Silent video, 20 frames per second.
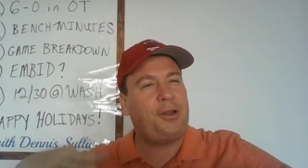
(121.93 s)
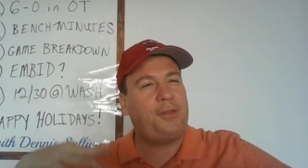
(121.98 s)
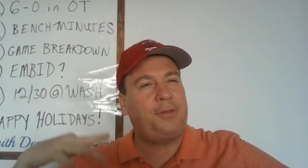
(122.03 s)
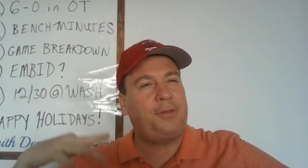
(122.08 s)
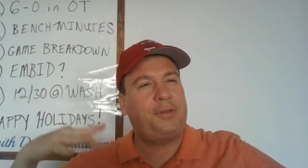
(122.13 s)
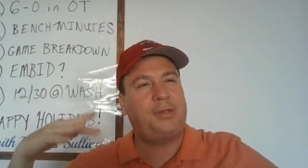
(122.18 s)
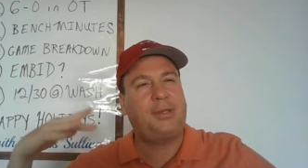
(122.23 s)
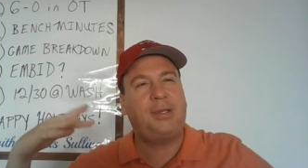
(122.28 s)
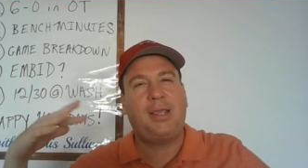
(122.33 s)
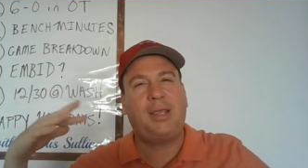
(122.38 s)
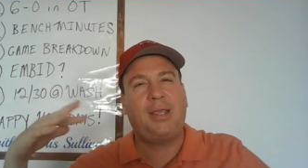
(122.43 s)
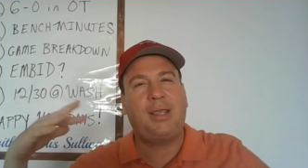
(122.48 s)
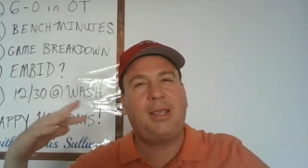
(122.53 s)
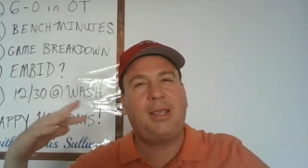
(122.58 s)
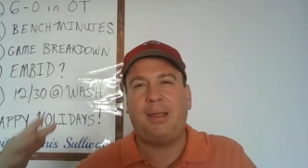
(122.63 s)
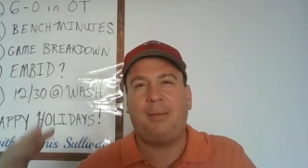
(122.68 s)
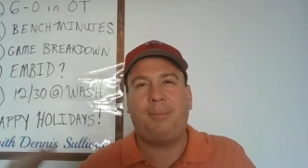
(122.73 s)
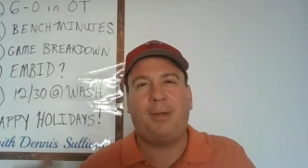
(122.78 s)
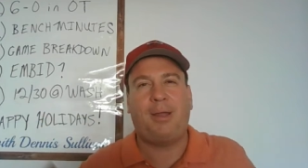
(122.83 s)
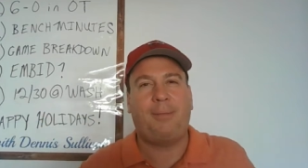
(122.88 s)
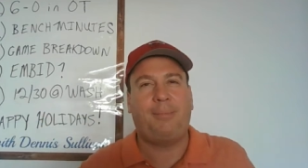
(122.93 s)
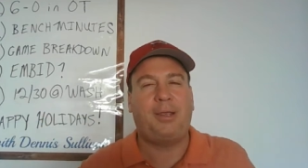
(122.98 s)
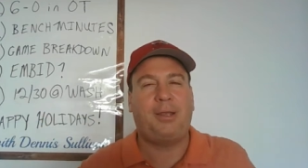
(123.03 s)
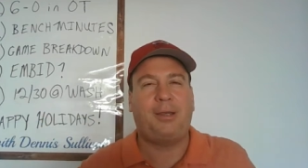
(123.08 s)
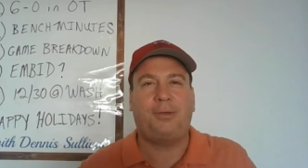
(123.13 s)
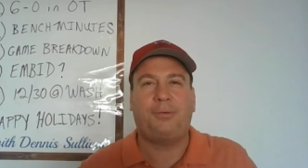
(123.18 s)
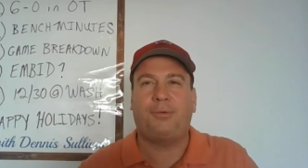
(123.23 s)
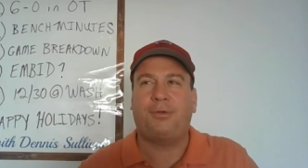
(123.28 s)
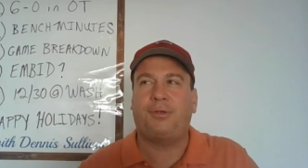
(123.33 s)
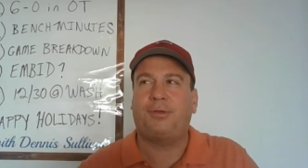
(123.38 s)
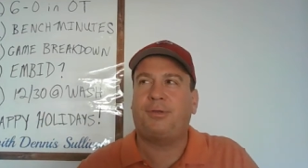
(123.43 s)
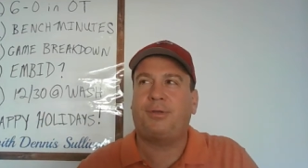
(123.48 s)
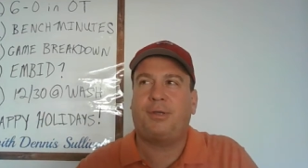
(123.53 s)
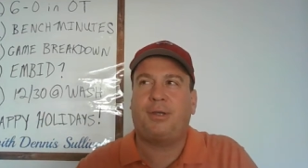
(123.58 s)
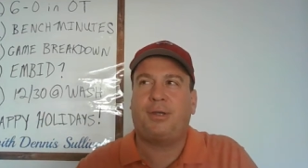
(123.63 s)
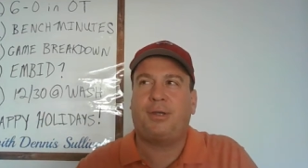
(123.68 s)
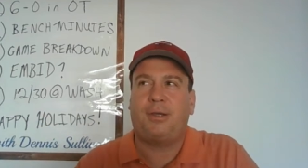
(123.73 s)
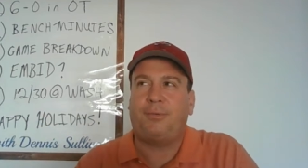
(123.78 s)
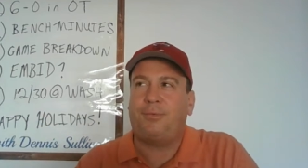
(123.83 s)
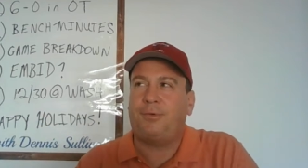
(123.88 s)
of this game. I mean, it was
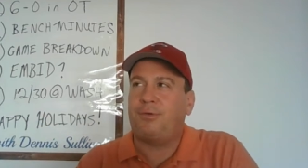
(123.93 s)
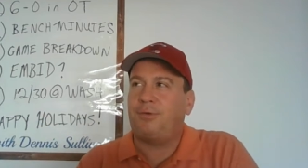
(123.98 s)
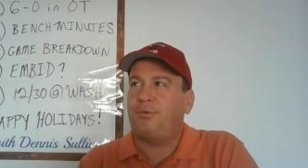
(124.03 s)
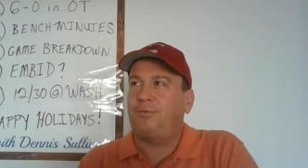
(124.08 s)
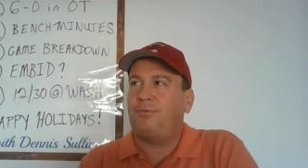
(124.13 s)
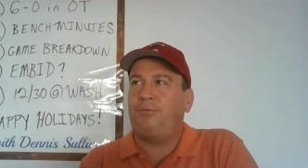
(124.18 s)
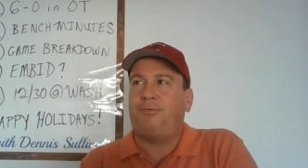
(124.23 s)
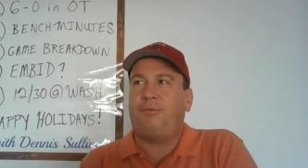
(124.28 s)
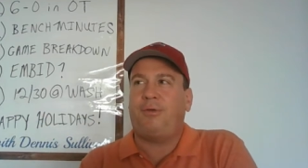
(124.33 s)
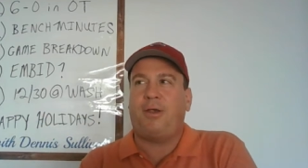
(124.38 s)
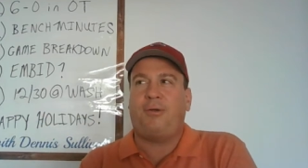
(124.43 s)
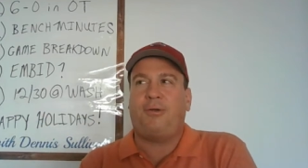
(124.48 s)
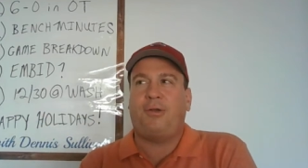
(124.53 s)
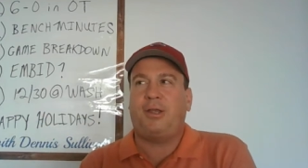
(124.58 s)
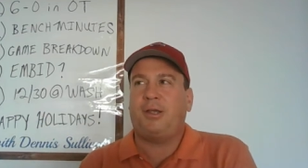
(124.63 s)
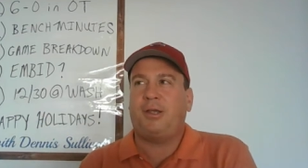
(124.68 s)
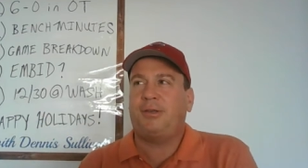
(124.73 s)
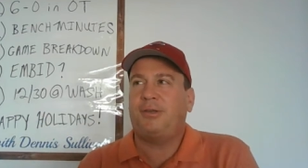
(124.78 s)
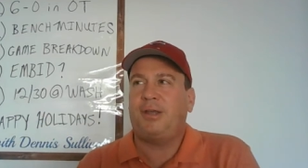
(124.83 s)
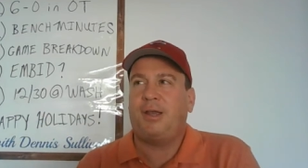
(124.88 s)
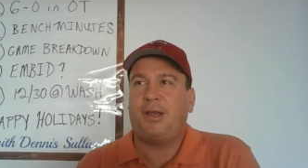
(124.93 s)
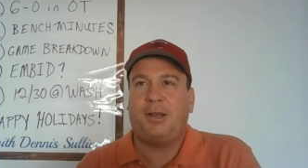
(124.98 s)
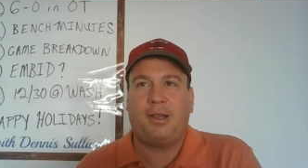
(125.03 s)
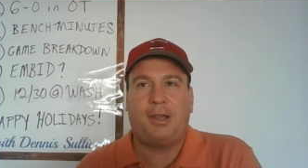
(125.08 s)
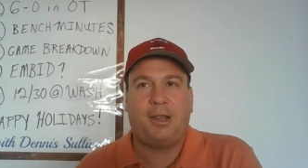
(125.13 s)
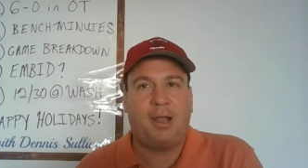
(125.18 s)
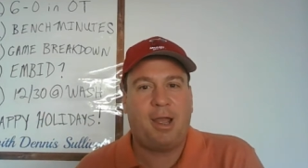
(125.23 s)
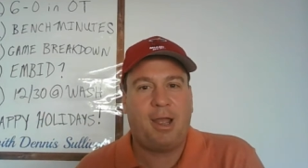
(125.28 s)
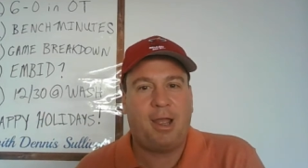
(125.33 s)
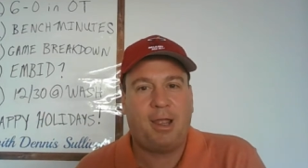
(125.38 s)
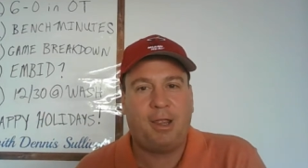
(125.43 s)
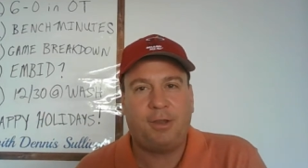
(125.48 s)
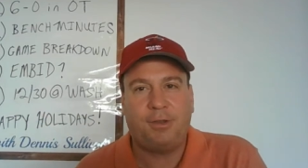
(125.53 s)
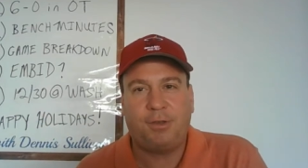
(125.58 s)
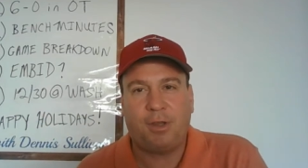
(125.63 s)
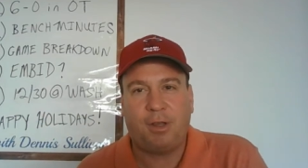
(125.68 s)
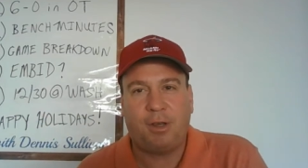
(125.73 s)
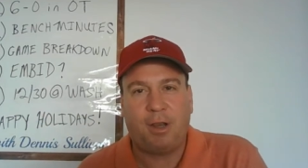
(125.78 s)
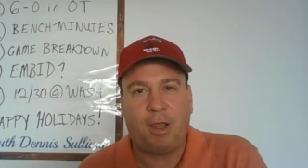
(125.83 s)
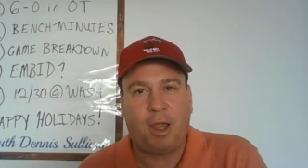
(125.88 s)
very exciting,
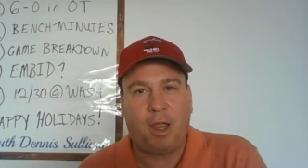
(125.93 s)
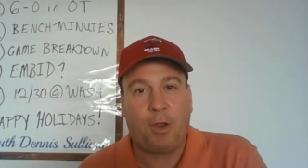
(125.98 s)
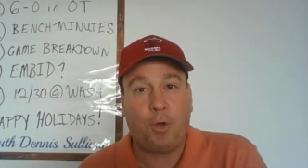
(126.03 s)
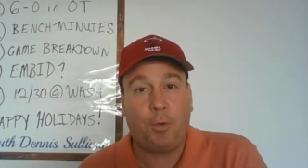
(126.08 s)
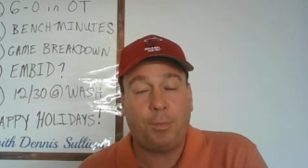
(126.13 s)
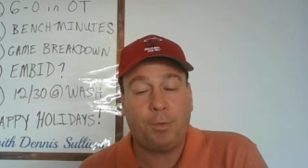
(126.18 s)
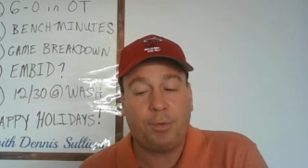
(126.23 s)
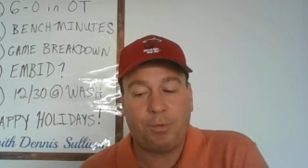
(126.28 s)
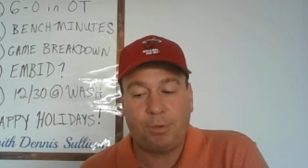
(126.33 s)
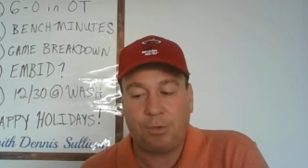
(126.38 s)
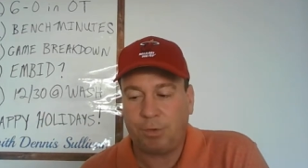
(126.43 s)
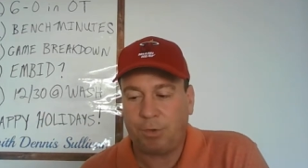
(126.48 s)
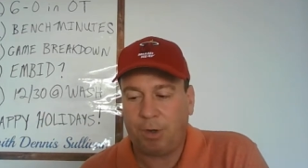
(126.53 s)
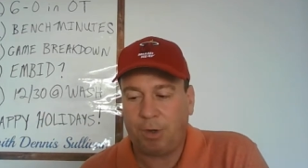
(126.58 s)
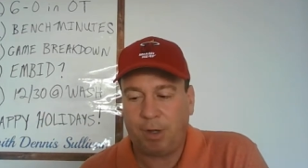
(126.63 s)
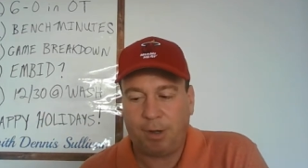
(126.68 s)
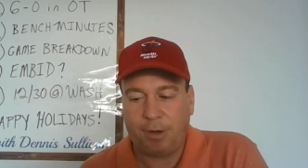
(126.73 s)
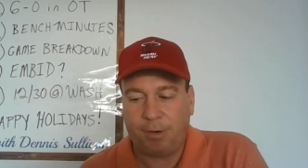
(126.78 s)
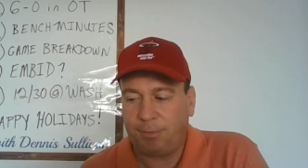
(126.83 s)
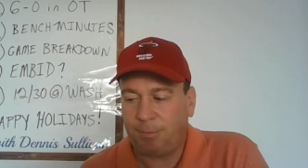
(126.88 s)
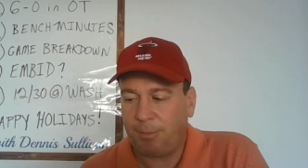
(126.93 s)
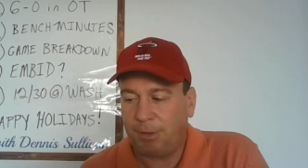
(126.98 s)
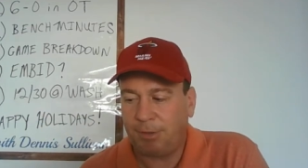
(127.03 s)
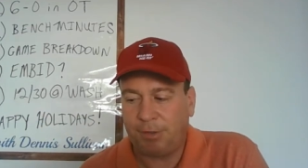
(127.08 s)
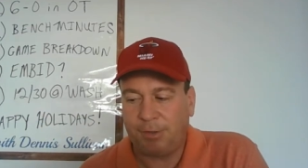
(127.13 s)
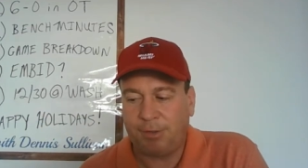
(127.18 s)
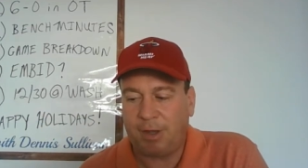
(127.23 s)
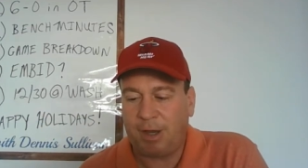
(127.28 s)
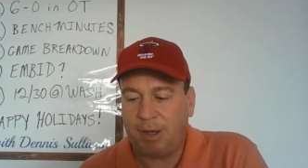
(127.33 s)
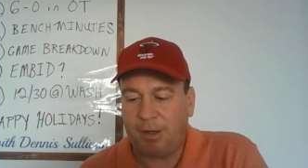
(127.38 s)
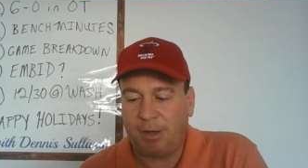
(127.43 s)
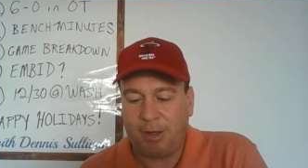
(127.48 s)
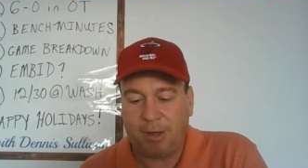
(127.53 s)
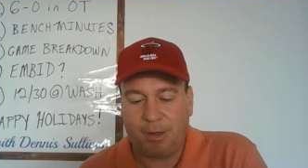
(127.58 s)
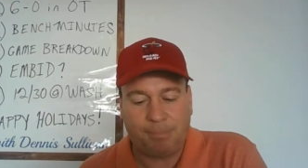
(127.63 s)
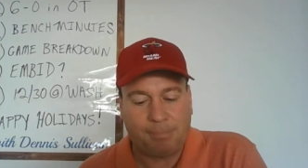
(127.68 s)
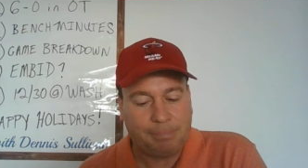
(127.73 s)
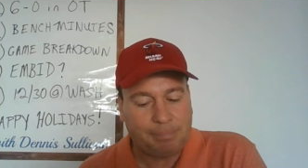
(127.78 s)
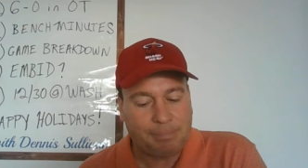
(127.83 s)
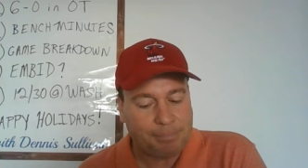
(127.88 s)
guys, and I hope you enjoyed it as much as I
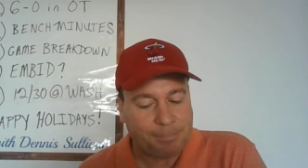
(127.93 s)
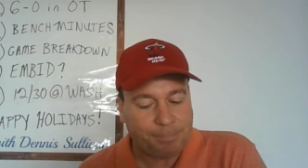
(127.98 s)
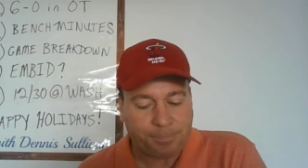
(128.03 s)
did.